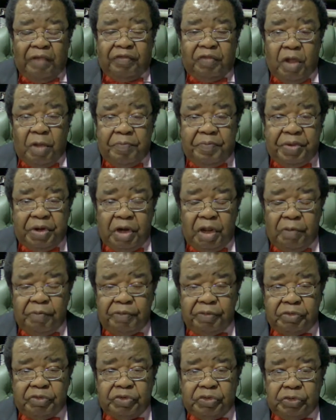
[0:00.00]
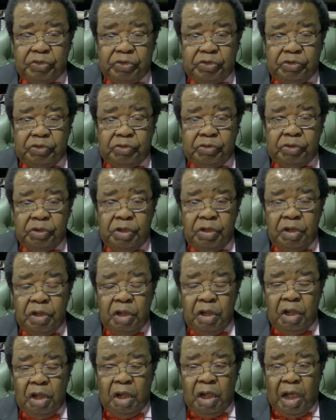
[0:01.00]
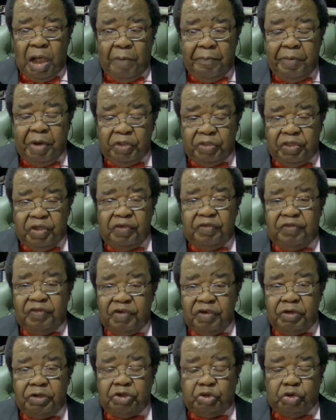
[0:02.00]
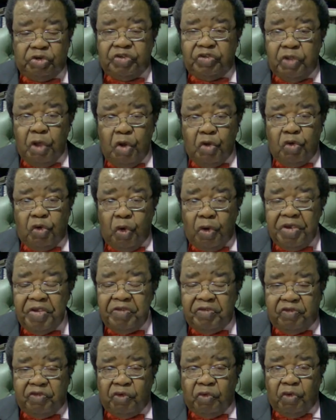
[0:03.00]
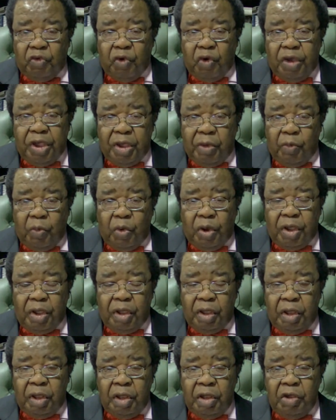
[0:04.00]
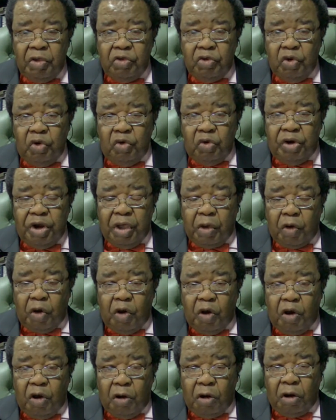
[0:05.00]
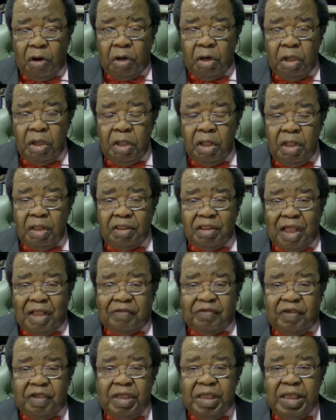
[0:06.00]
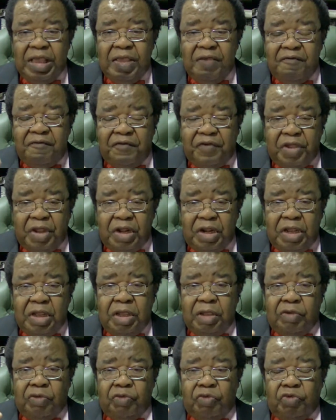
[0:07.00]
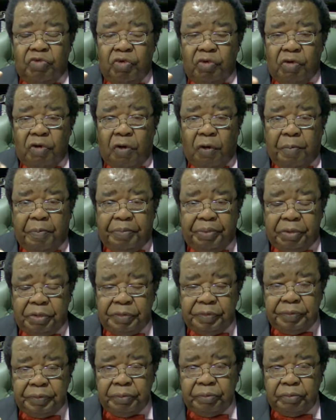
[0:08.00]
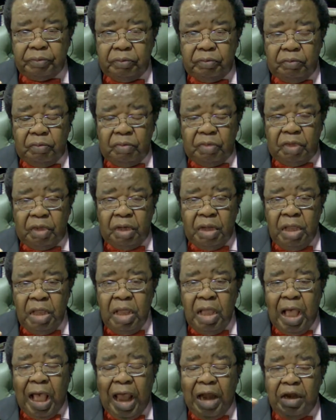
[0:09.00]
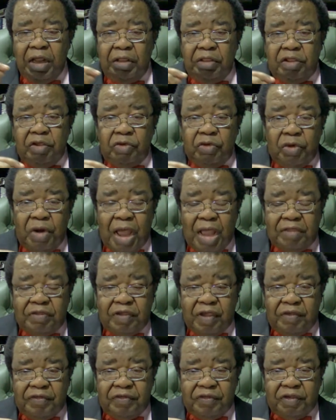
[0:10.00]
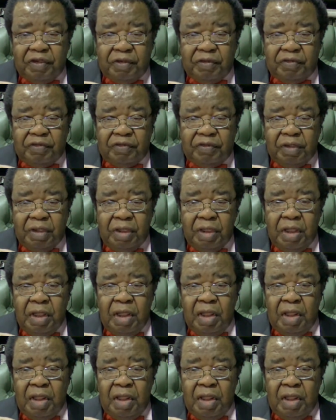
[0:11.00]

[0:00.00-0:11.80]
has not been able to do. But this issue is not going to go away. You'll recall that even in Europe and in the United States,